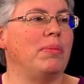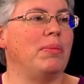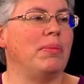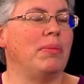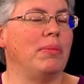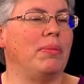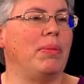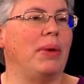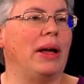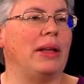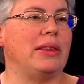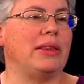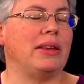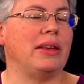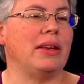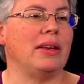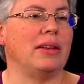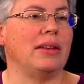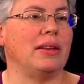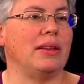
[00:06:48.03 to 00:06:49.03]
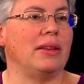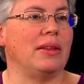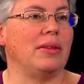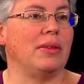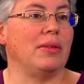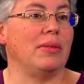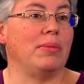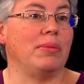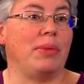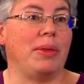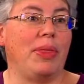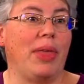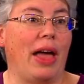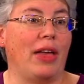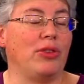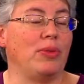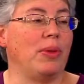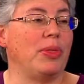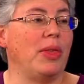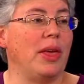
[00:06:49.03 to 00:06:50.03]
But uh, But
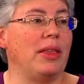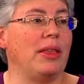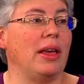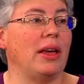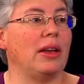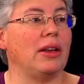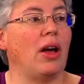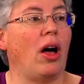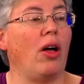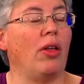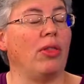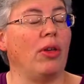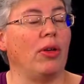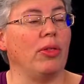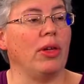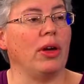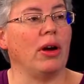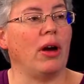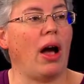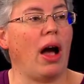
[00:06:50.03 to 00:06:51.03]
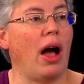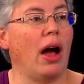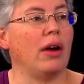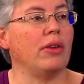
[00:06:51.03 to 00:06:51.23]
that's what they did. Although there are